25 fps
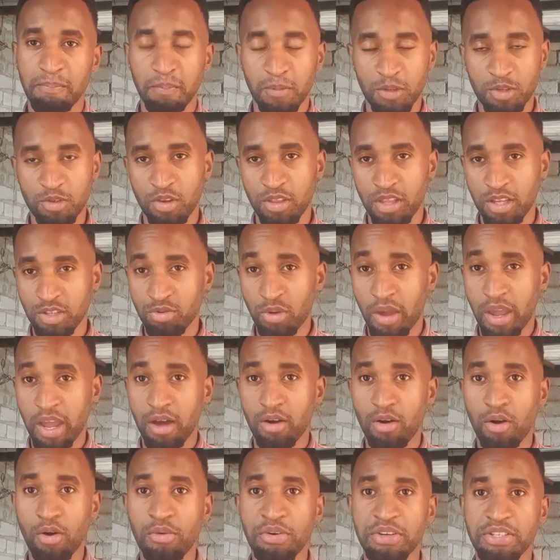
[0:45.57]
So that's why I
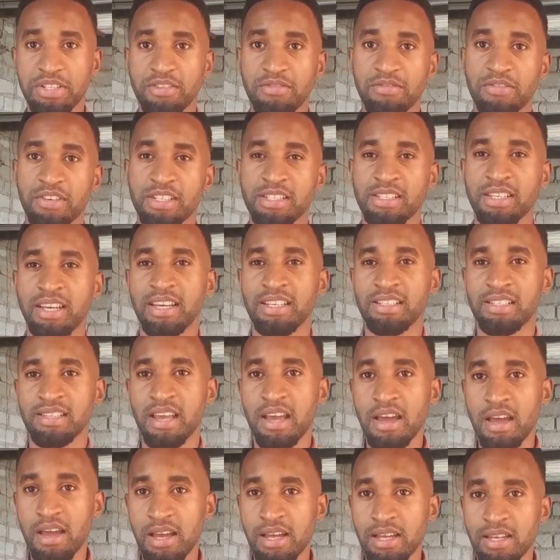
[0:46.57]
always emphasize
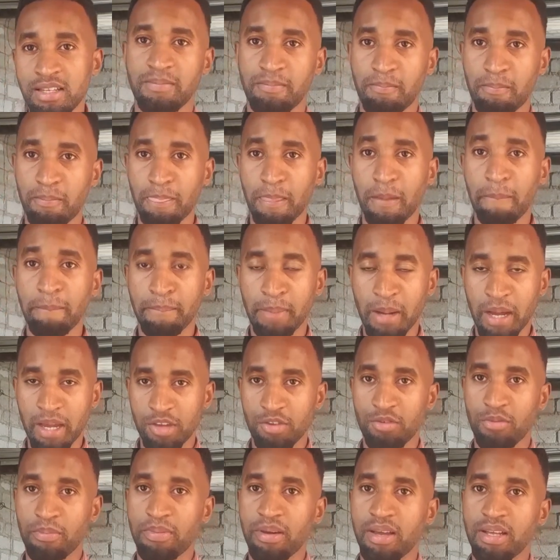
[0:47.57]
buy
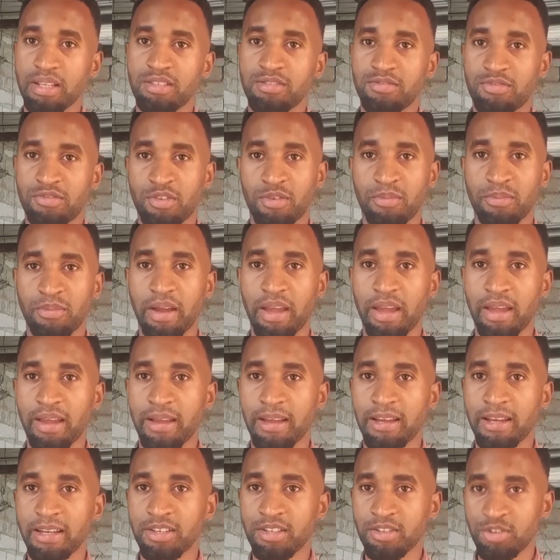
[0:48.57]
your beds from
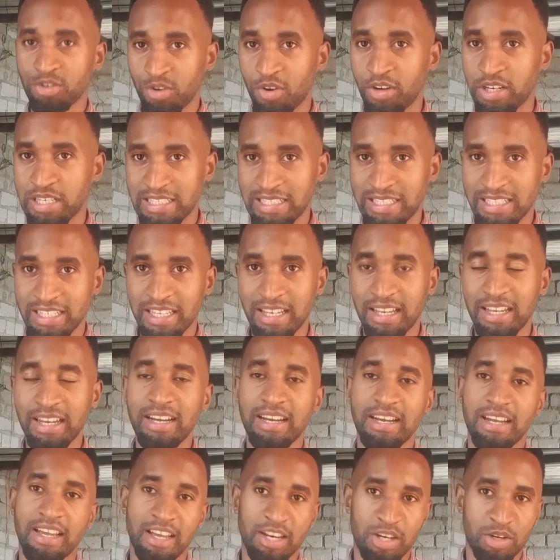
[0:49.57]
a non-dealer,
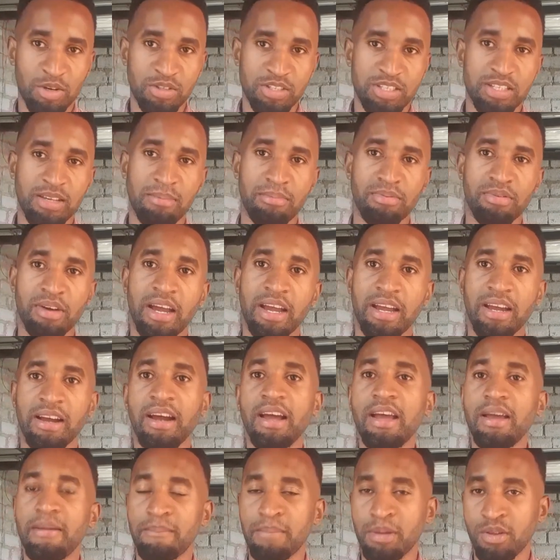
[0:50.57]
a non-supplier,
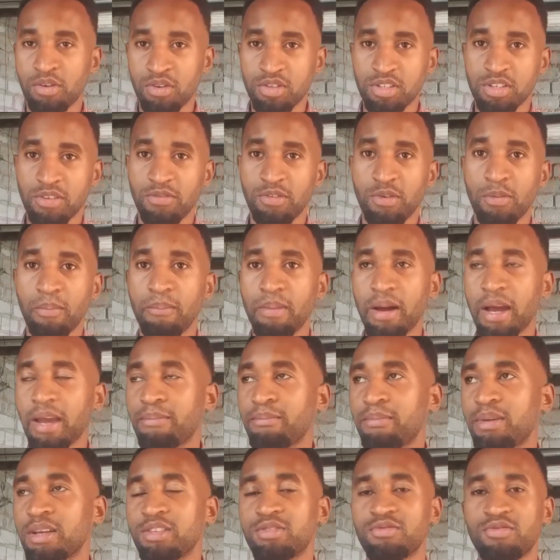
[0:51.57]
because if you buy
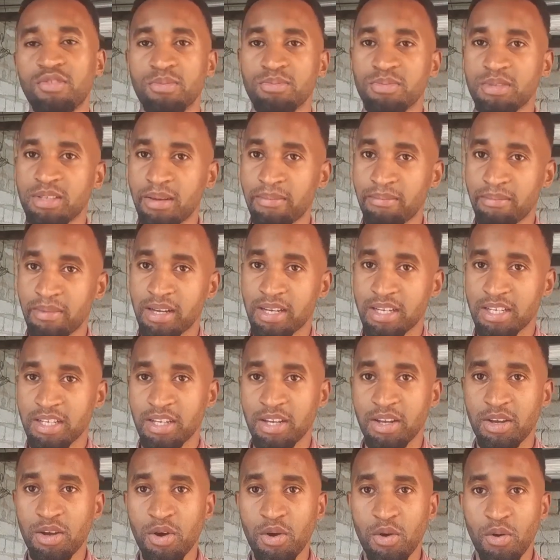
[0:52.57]
beds from somebody
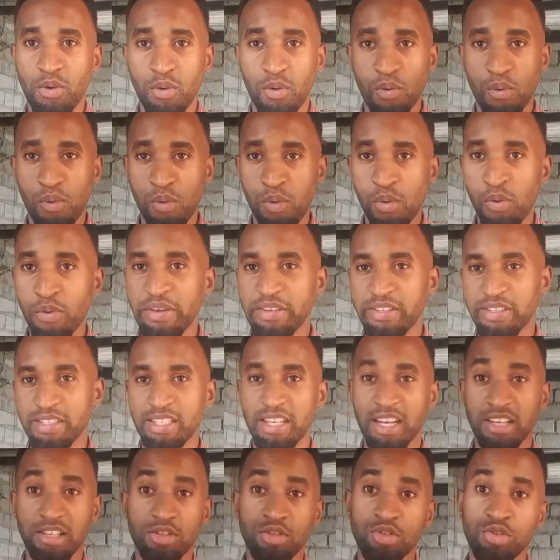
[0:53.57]
who is
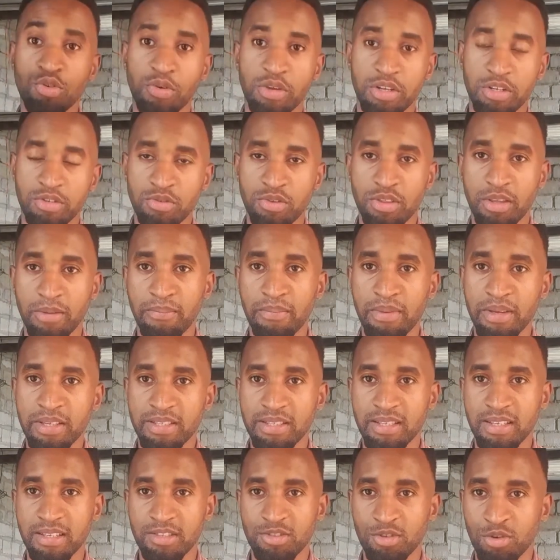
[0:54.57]
just new into the
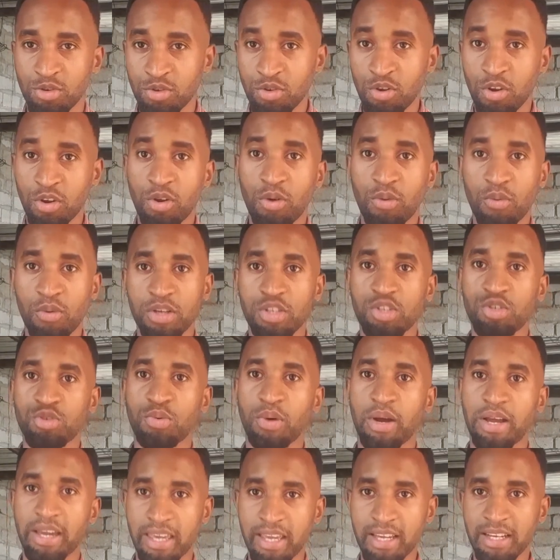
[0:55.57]
business, you don't know what you
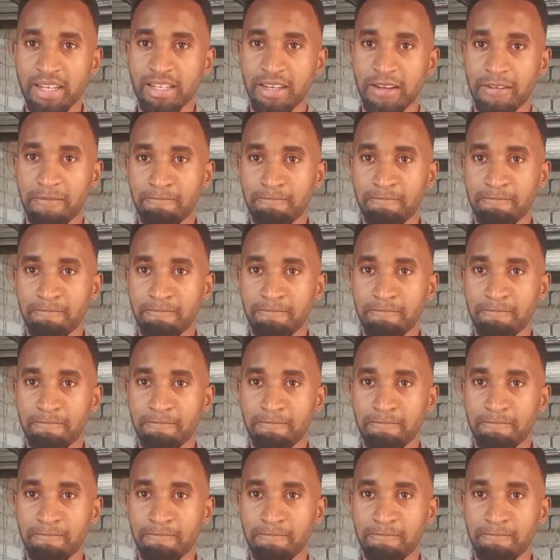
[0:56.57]
are getting,